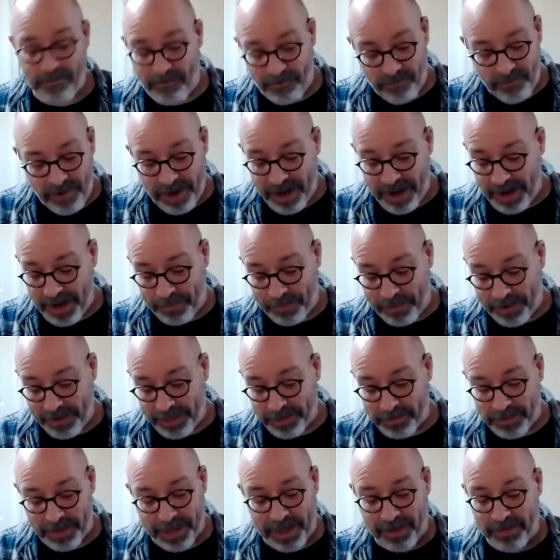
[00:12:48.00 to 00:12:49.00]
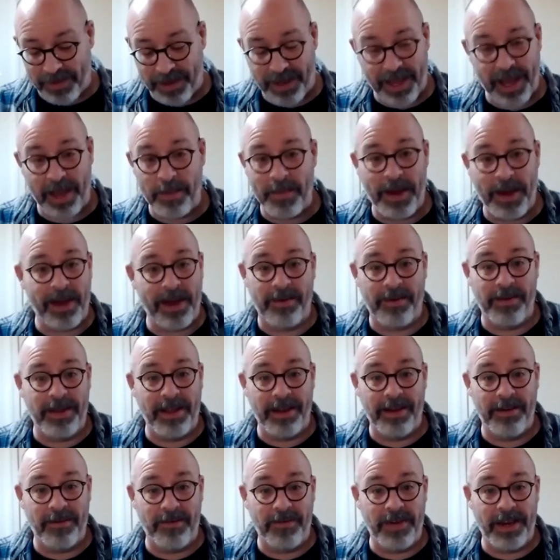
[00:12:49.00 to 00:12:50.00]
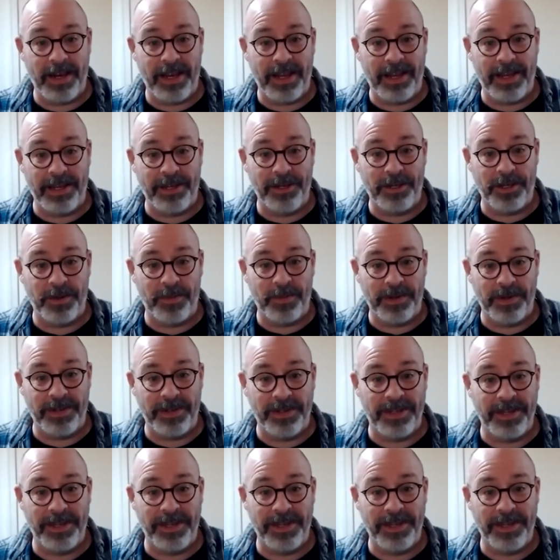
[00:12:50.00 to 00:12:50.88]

really pleased with how they came out. A lovely little instrument.